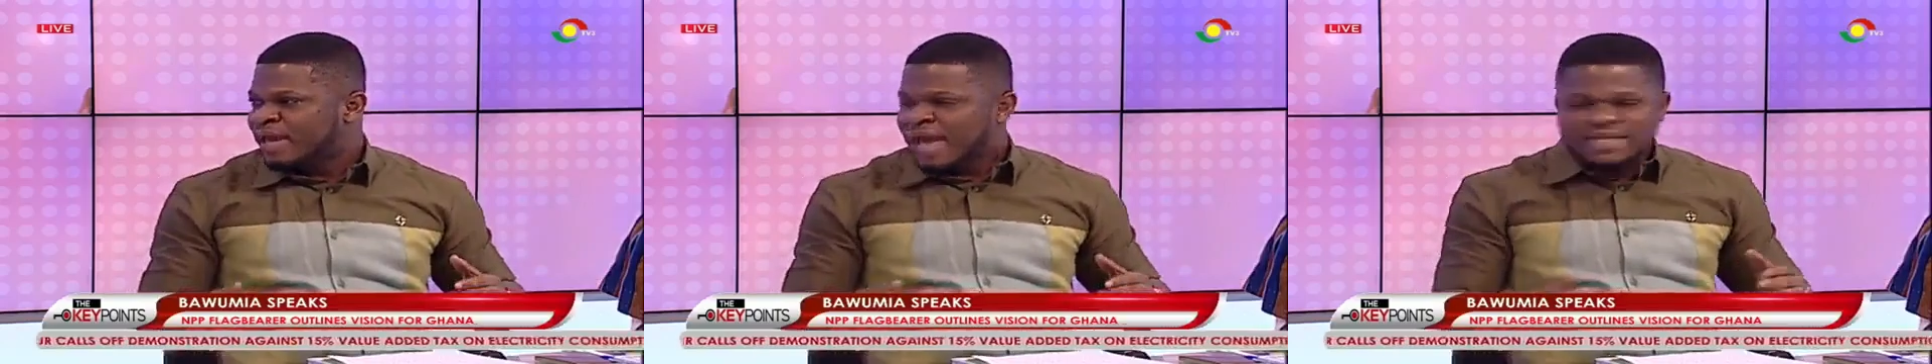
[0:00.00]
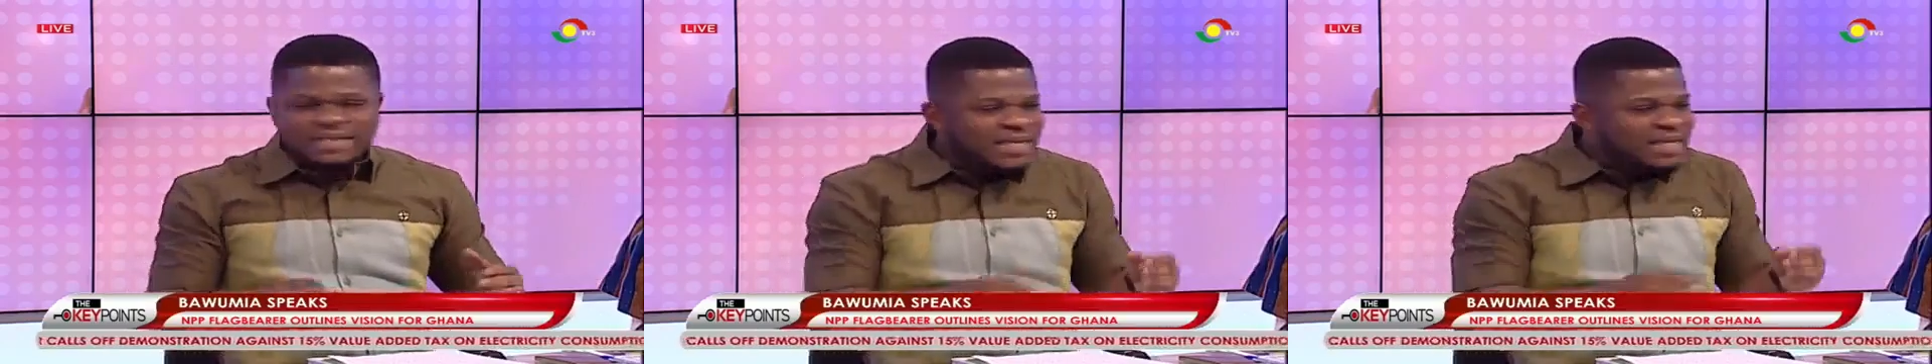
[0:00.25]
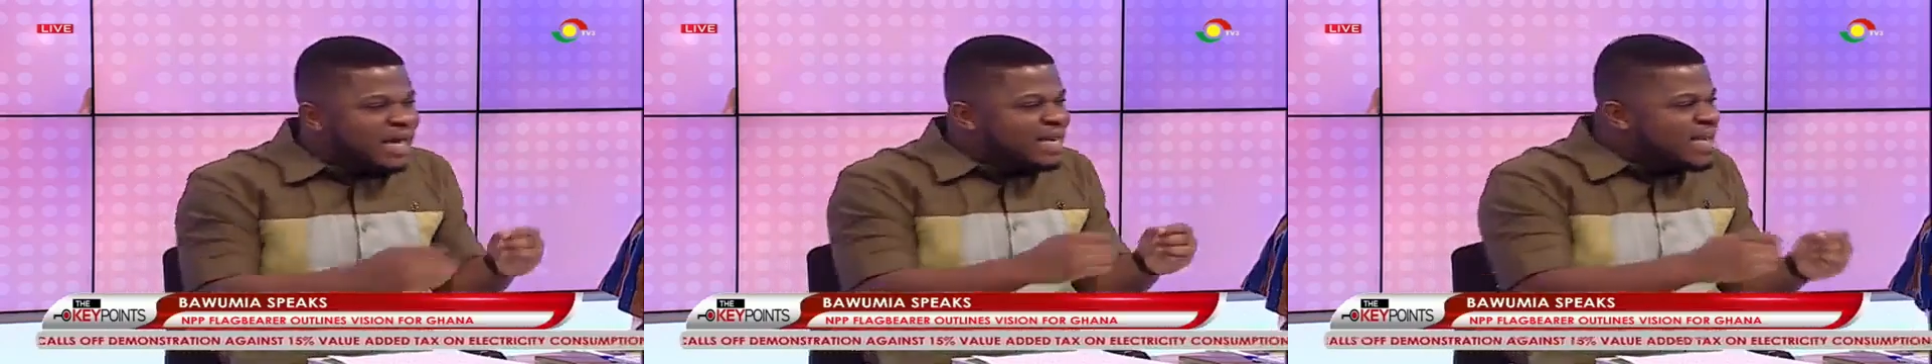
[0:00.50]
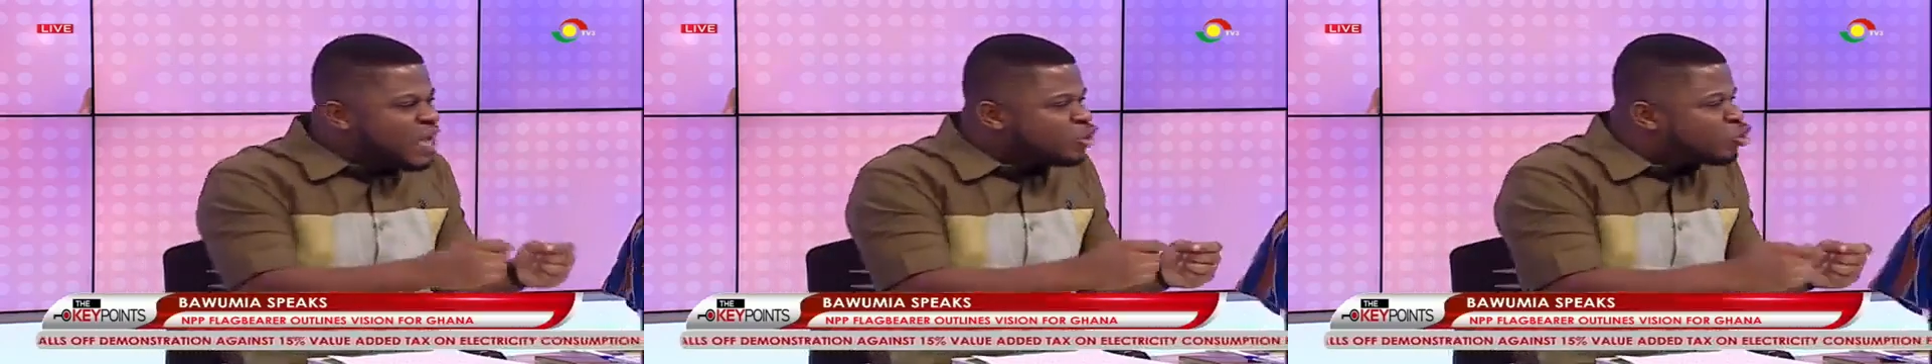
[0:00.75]
And said
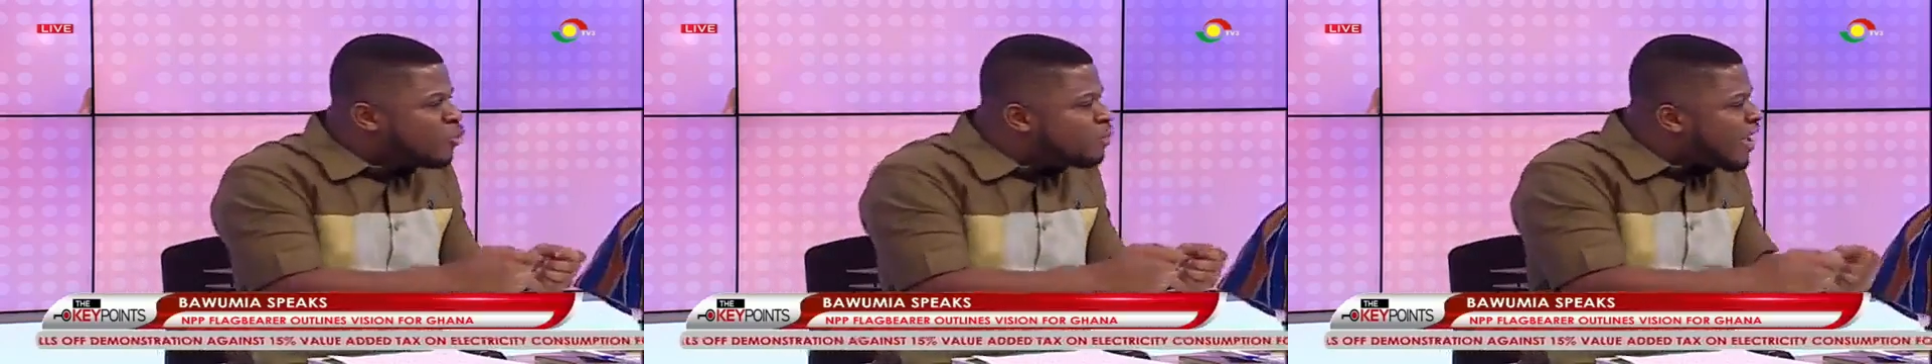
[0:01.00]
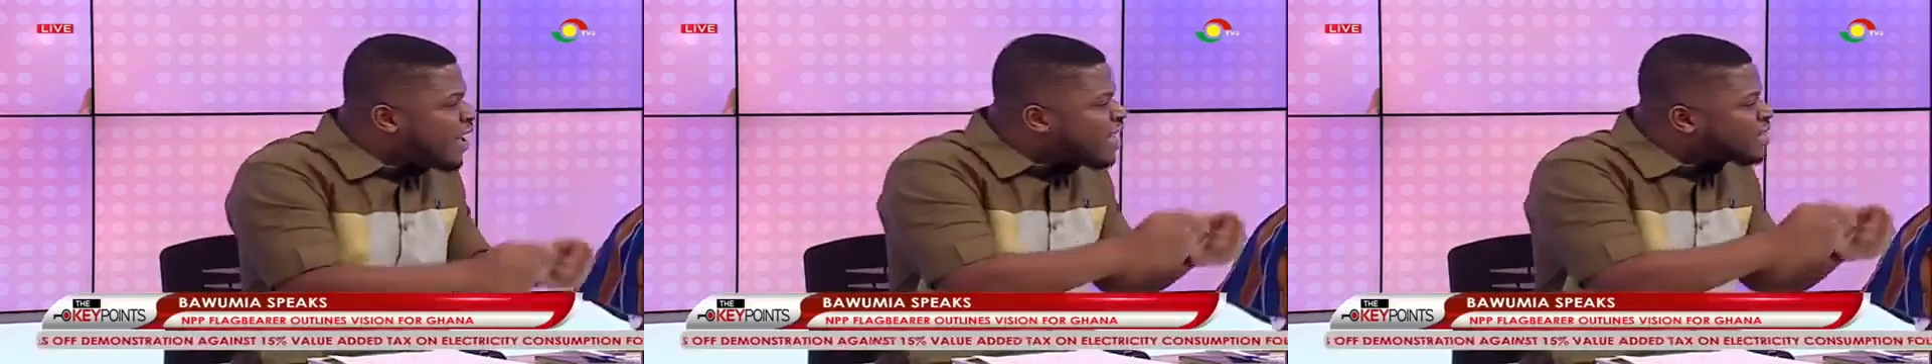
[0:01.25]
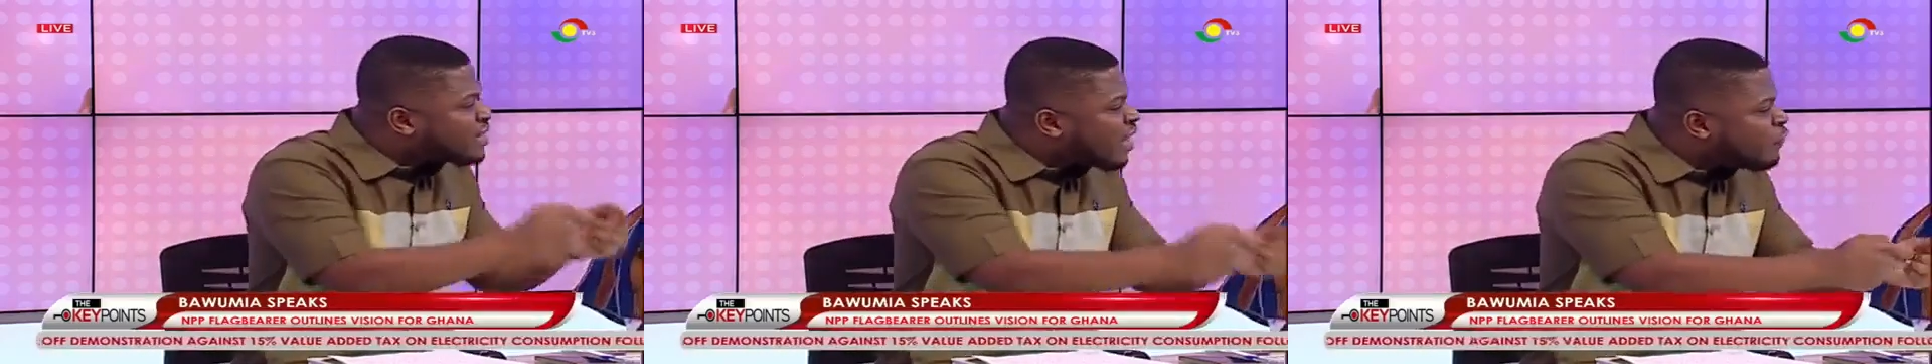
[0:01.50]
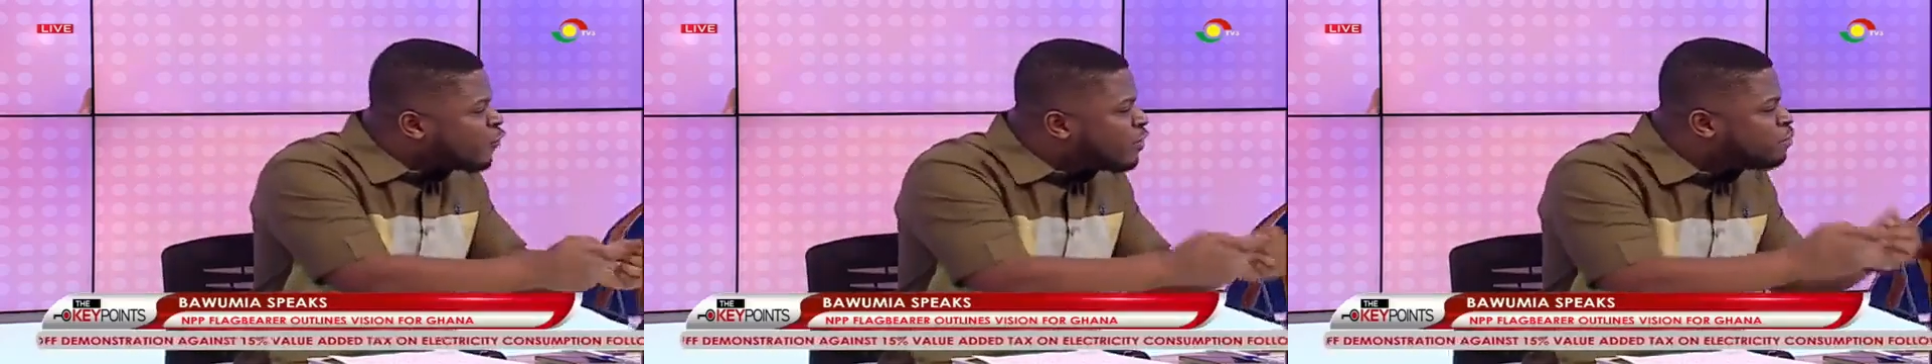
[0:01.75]
Ghanaians should pay
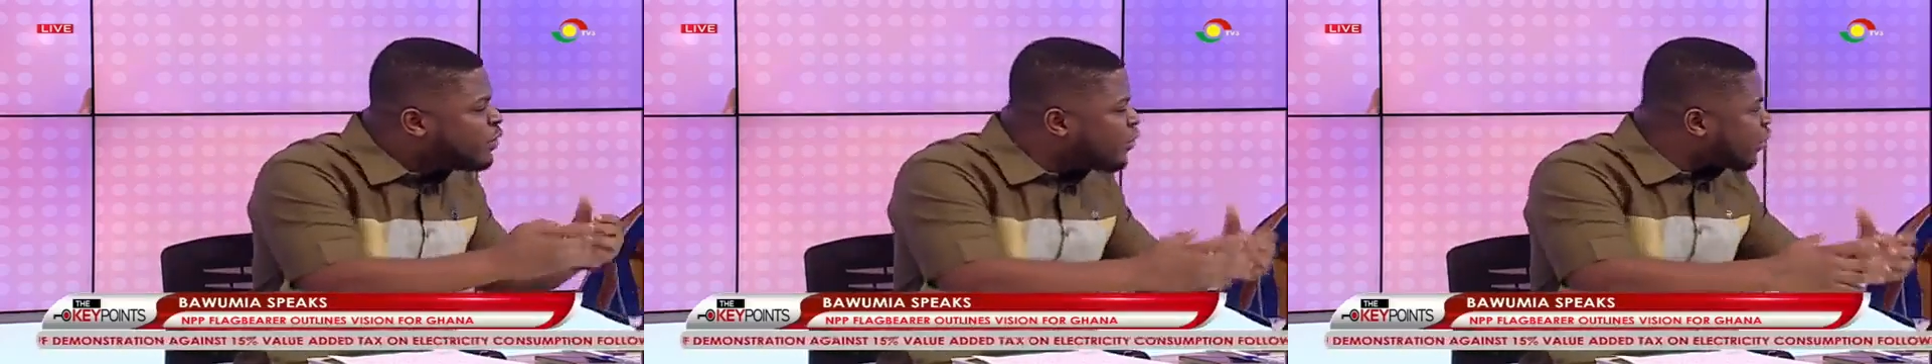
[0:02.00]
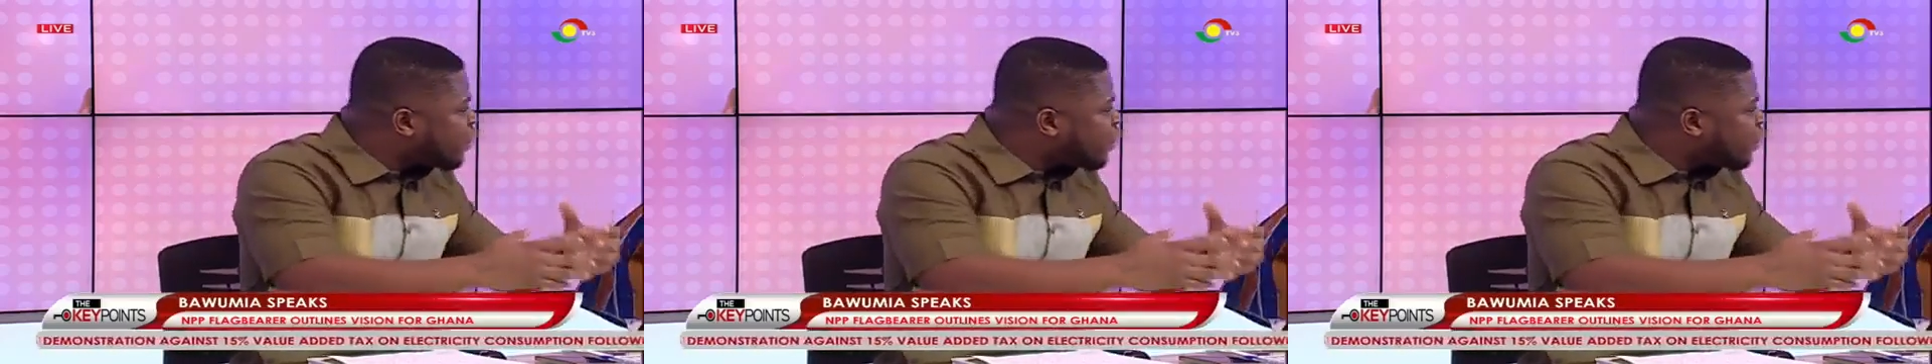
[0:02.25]
ESLA for a period